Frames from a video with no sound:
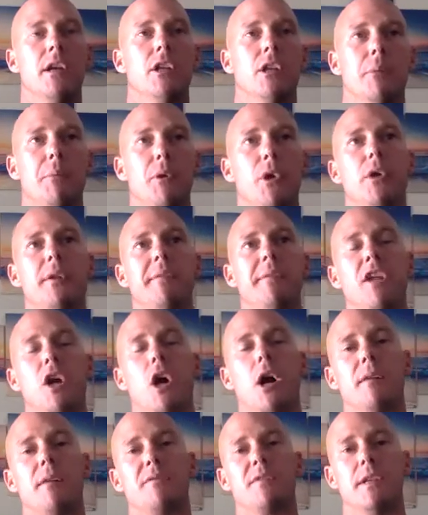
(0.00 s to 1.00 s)
The beauty of the
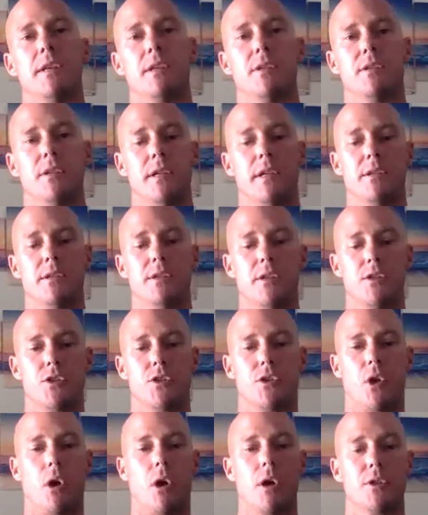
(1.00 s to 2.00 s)
off-season is it
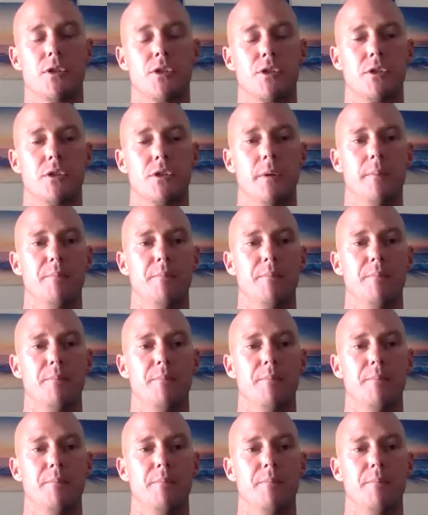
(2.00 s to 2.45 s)
starts